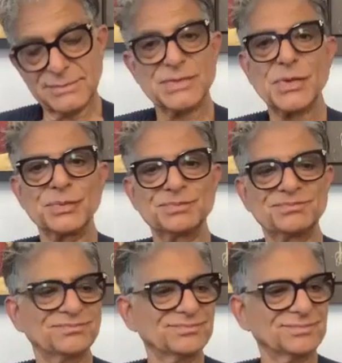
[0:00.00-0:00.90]
So
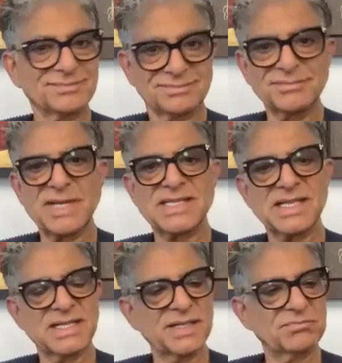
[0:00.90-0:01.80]

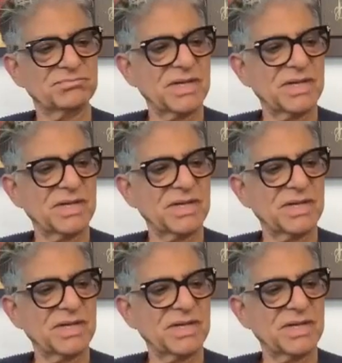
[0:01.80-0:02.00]
basically,